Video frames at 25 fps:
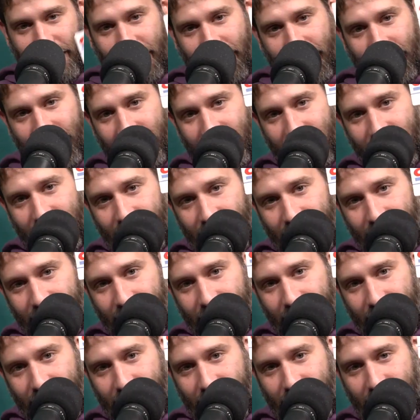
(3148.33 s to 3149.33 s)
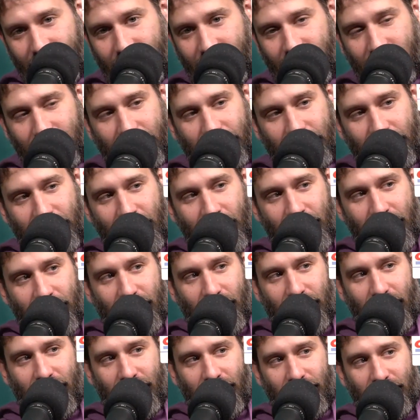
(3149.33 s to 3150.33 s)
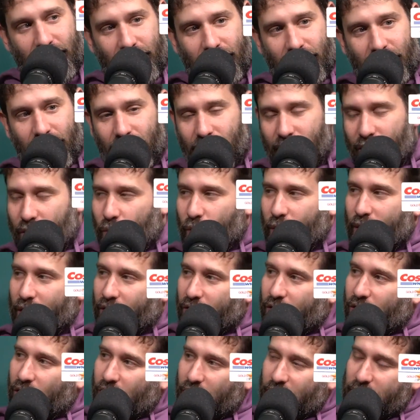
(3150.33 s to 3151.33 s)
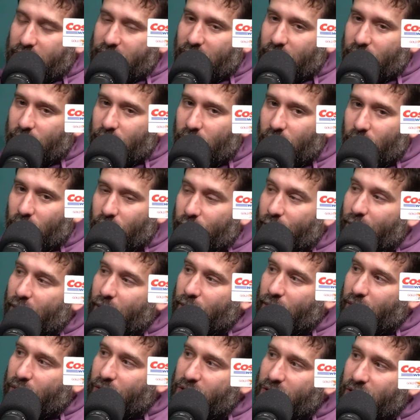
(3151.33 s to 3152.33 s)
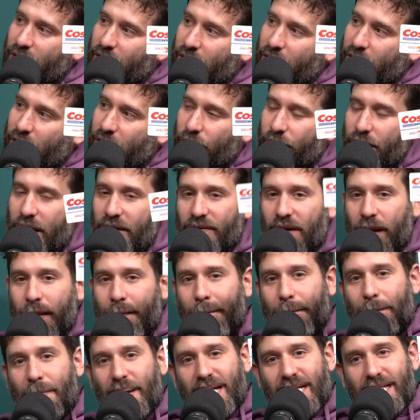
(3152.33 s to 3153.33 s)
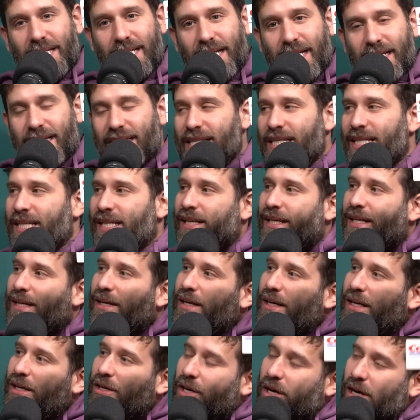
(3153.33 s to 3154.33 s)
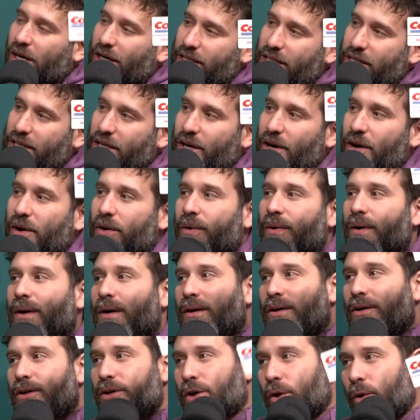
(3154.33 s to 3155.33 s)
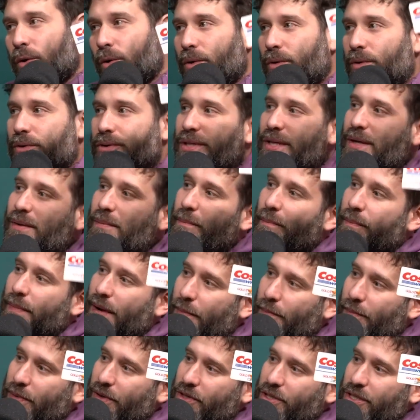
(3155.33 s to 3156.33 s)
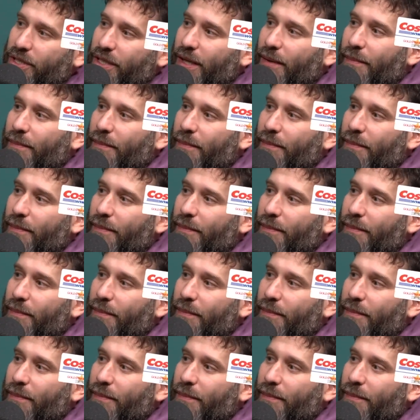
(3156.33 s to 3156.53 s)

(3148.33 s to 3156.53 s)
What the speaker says: at that sweet, sweet Costco. We are Costco Gold members. We have a business Costco Gold membership.